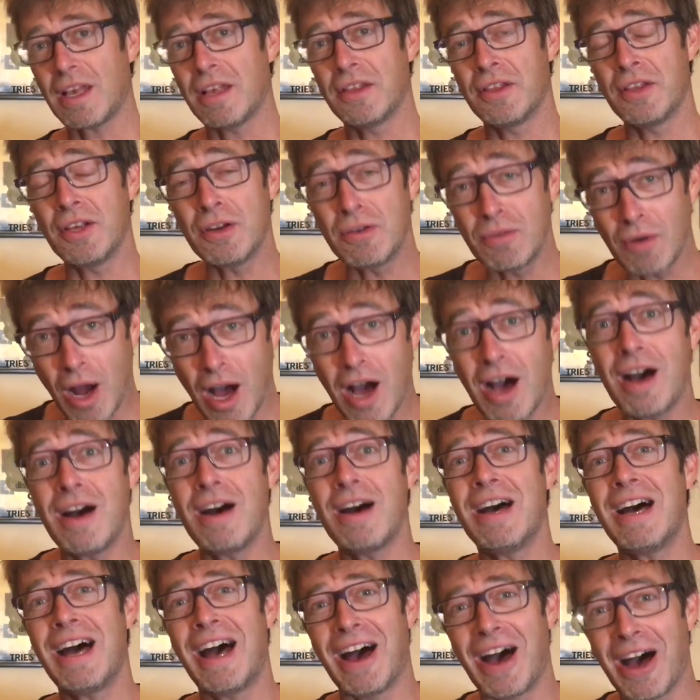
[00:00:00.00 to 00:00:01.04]
there
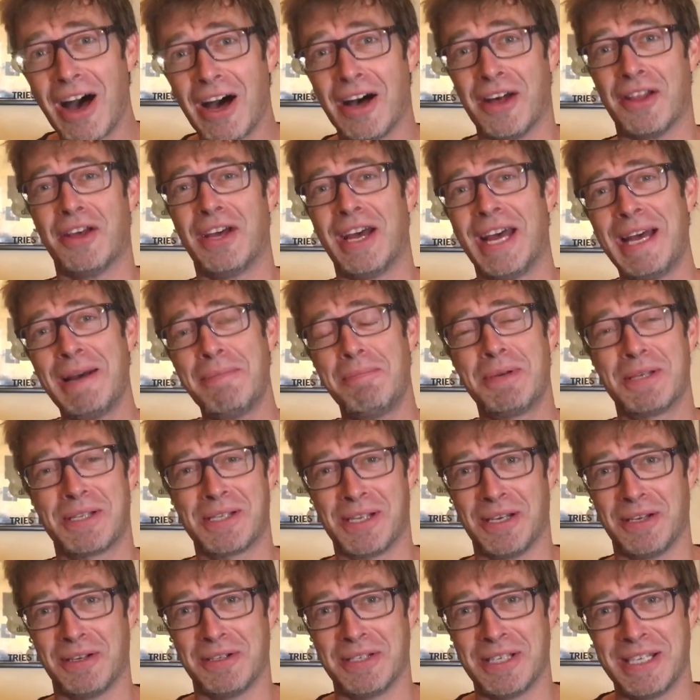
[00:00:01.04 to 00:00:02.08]
are other
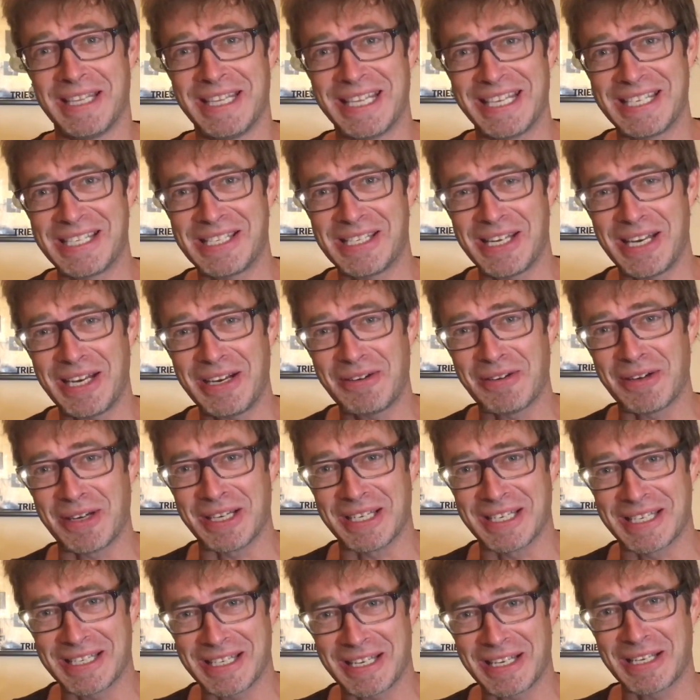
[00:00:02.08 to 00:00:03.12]
episodes in this
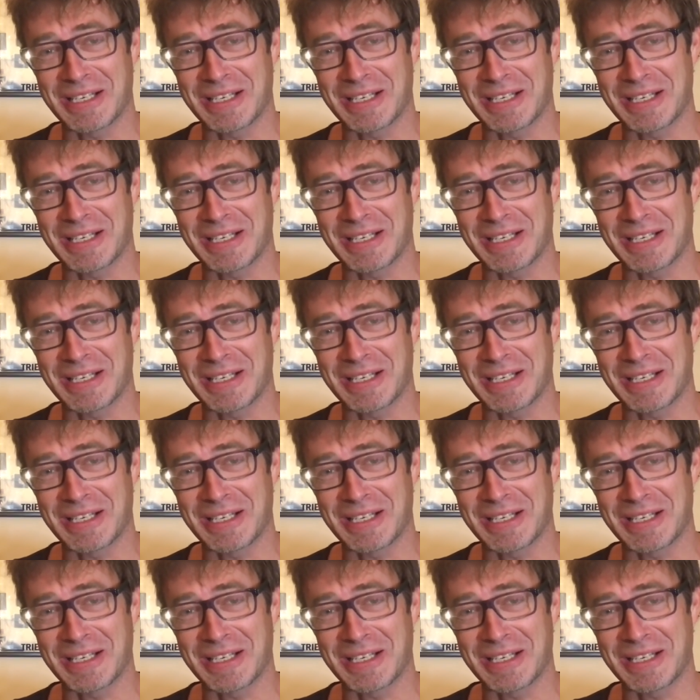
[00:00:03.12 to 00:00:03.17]
series.